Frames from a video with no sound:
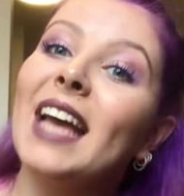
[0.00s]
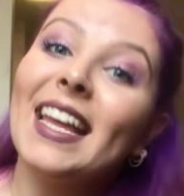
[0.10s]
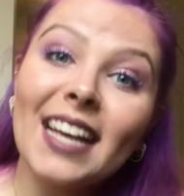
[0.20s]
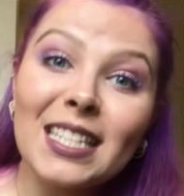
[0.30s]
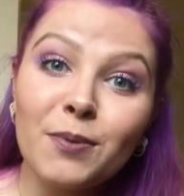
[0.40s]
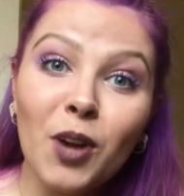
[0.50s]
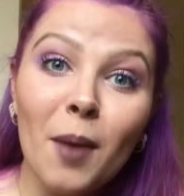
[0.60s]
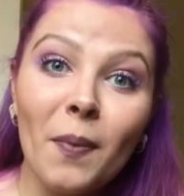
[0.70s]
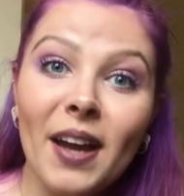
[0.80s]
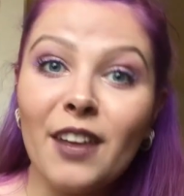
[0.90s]
Hit that
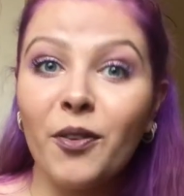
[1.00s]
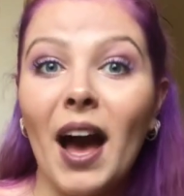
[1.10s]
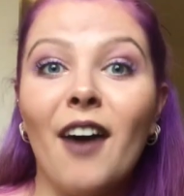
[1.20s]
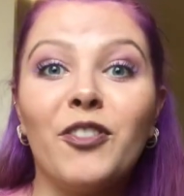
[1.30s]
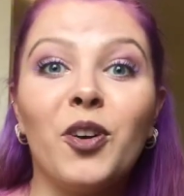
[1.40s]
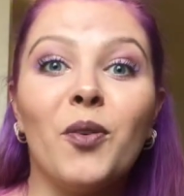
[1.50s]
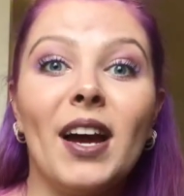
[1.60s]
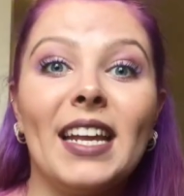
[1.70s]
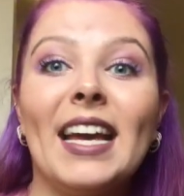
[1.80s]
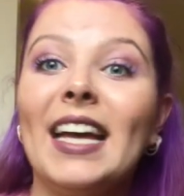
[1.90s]
subscribe button if you haven't
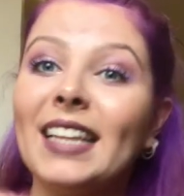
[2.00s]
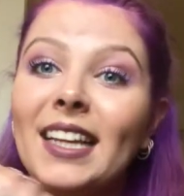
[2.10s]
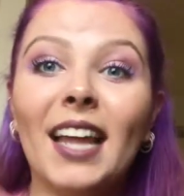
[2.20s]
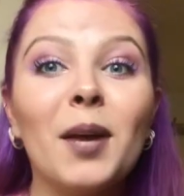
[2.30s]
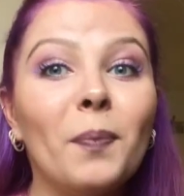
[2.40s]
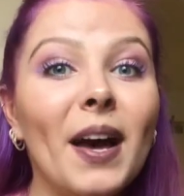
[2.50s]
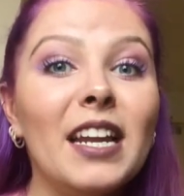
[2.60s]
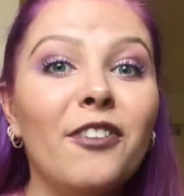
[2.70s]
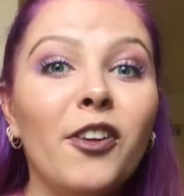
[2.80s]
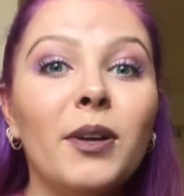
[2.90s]
already. Hit that like
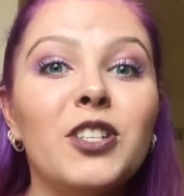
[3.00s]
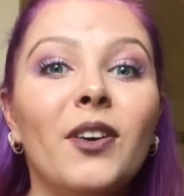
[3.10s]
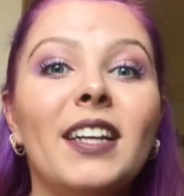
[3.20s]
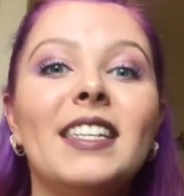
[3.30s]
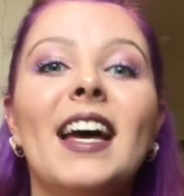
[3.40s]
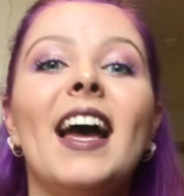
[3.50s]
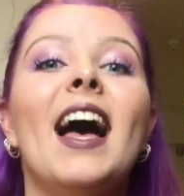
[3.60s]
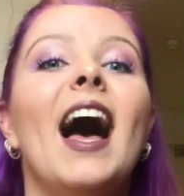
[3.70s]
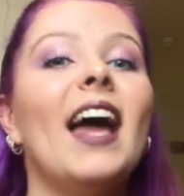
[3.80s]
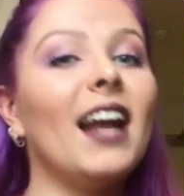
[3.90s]
button if you enjoyed it.
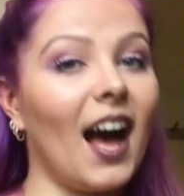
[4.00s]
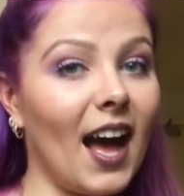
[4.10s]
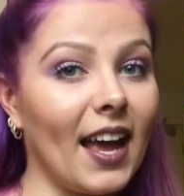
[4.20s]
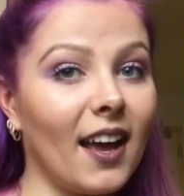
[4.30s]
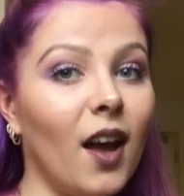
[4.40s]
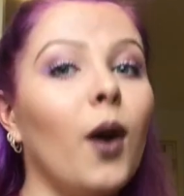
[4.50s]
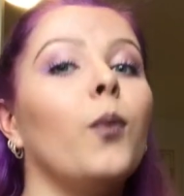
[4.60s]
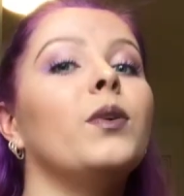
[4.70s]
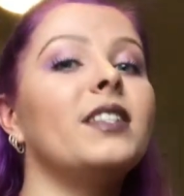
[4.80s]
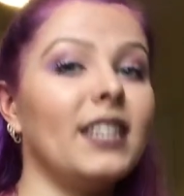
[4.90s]
And I
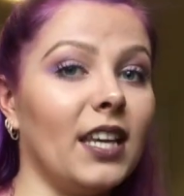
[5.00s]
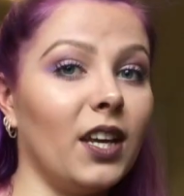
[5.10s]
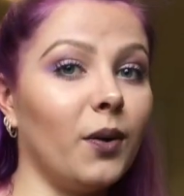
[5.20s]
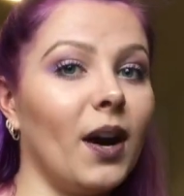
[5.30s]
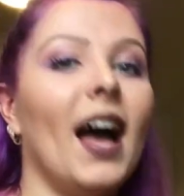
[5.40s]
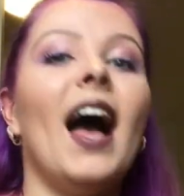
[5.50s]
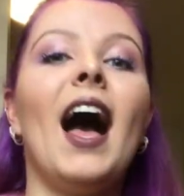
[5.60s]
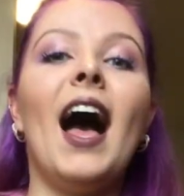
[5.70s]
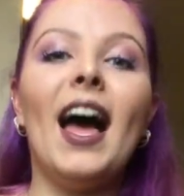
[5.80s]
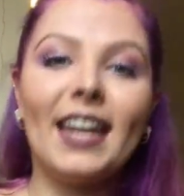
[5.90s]
will see you
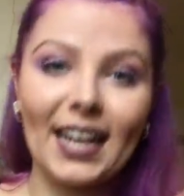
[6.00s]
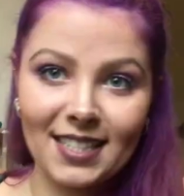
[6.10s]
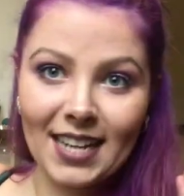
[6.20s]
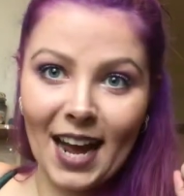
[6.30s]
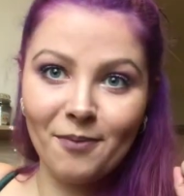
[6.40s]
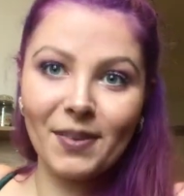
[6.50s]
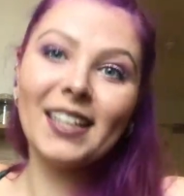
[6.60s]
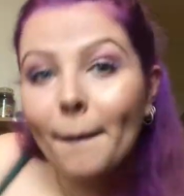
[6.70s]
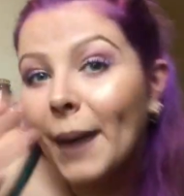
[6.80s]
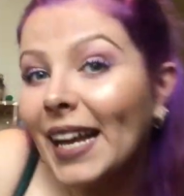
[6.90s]
next time.
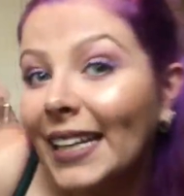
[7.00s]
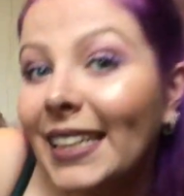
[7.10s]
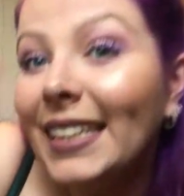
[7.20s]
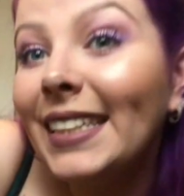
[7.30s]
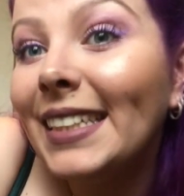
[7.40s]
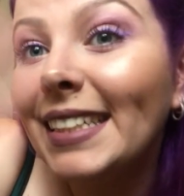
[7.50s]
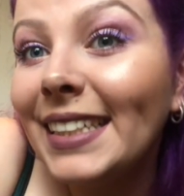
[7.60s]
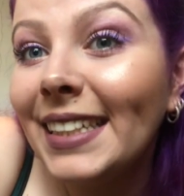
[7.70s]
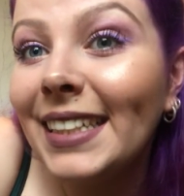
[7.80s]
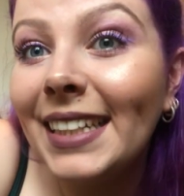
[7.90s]

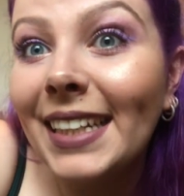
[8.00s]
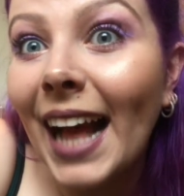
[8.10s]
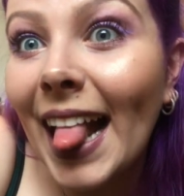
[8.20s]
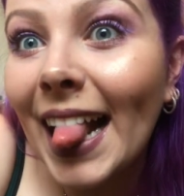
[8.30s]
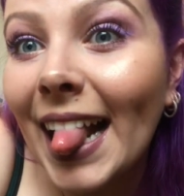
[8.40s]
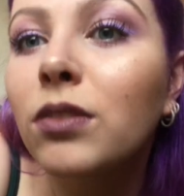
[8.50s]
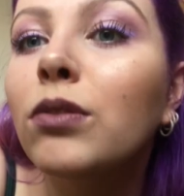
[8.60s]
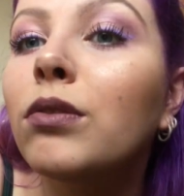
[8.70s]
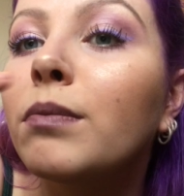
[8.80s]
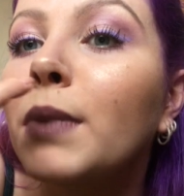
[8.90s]
Bye!
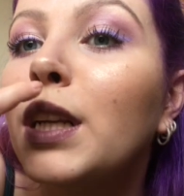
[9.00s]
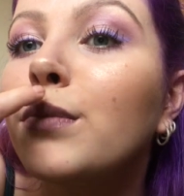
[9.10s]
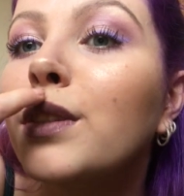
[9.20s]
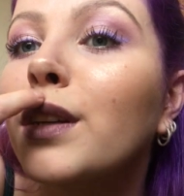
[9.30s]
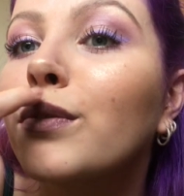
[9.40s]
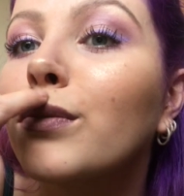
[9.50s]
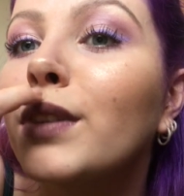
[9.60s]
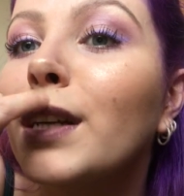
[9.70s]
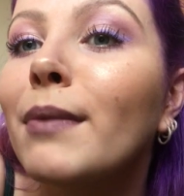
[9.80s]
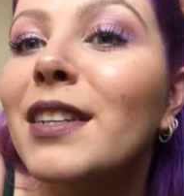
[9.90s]
Oh, my lipstick's
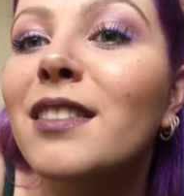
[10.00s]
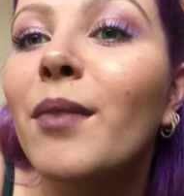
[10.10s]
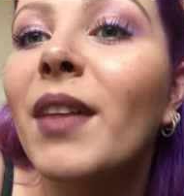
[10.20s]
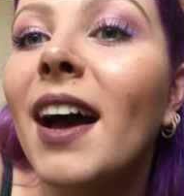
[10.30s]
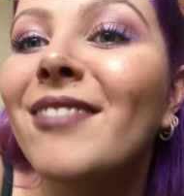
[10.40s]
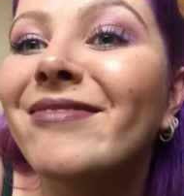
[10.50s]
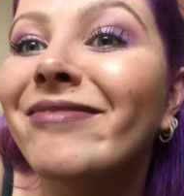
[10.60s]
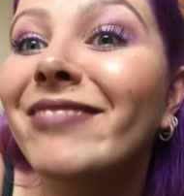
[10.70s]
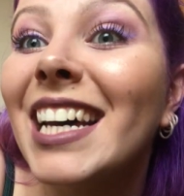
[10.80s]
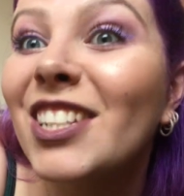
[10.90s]
really messed up there.
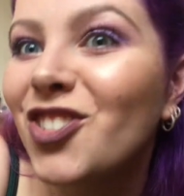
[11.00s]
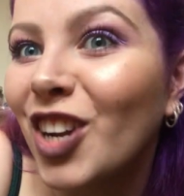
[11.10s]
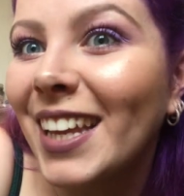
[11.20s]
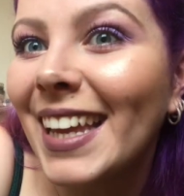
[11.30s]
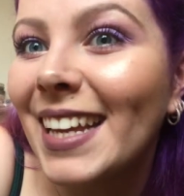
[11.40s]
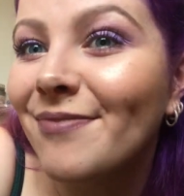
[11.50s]
Chunky.